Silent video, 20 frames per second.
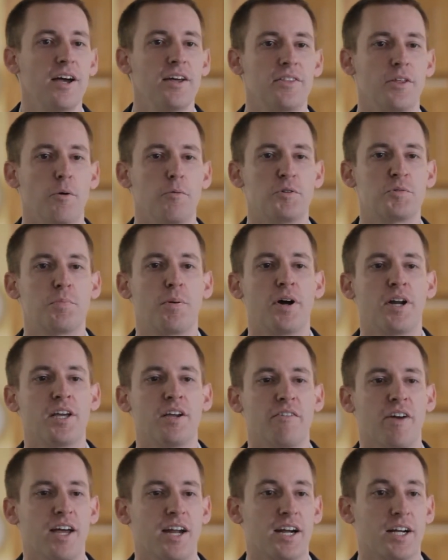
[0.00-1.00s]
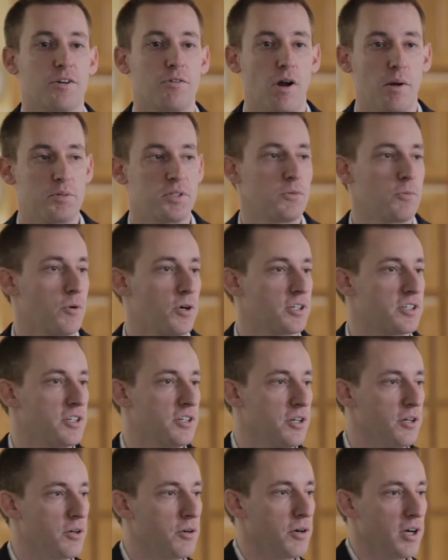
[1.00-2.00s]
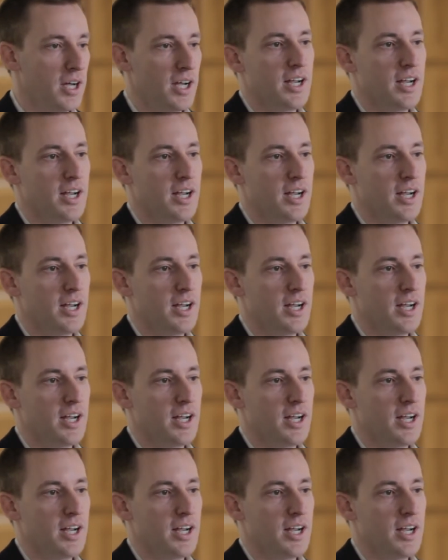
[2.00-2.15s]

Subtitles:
there was plenty of anti-corruption work to do.